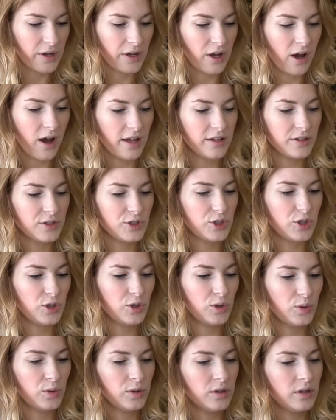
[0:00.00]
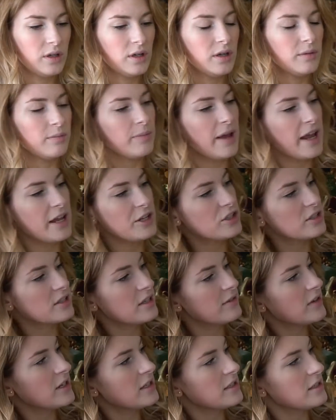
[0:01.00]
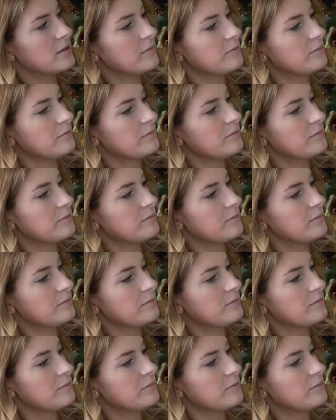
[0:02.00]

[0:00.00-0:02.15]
I got 2 pages of it